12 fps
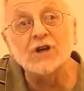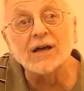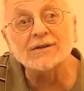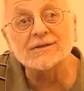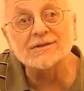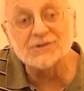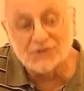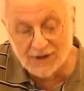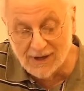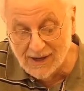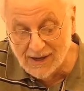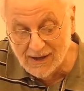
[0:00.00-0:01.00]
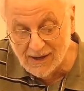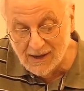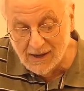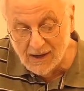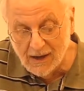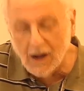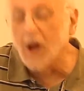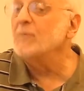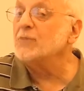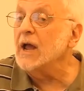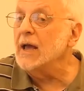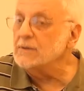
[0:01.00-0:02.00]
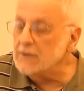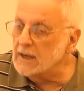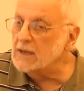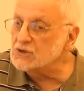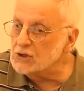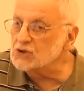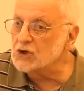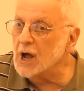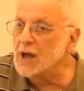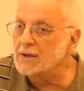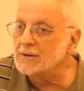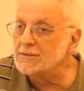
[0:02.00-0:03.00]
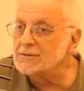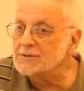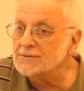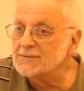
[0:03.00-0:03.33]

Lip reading: test, comprehending as a child?